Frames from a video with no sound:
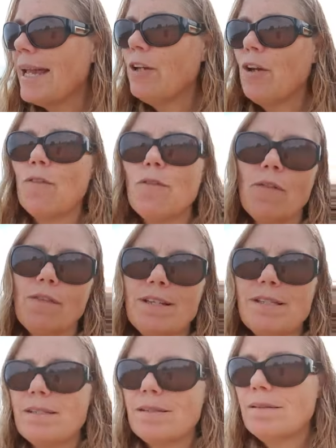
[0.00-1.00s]
you know, I've got
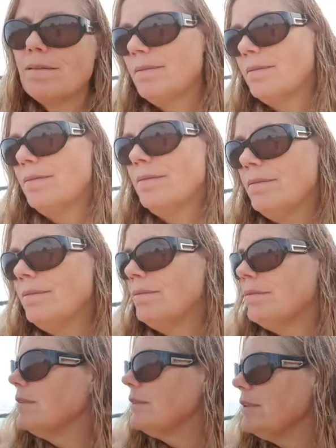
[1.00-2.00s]
this
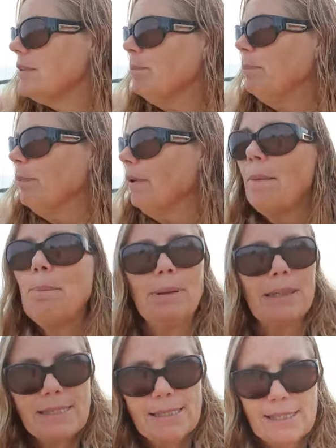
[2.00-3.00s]
blood
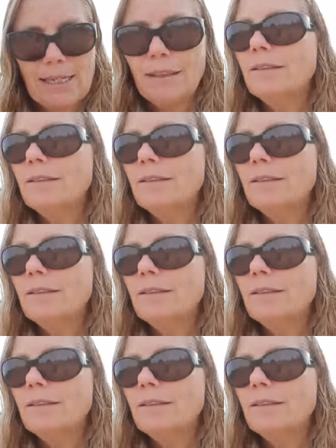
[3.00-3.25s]
blister,